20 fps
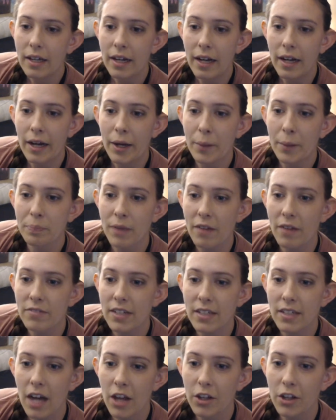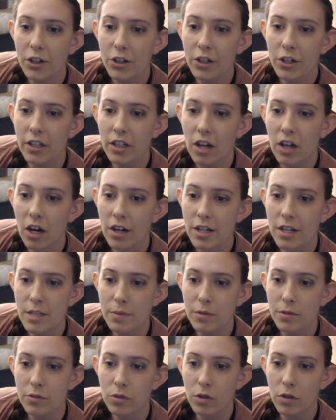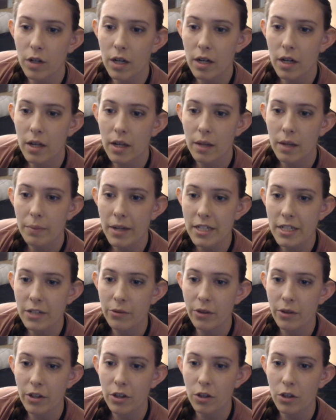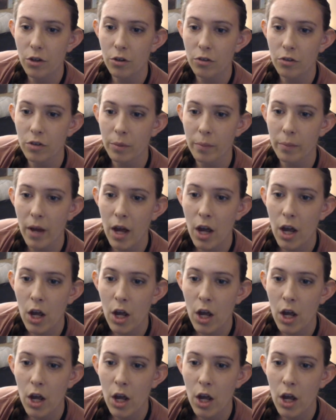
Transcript: I've done other acrylic artists before, painting with you from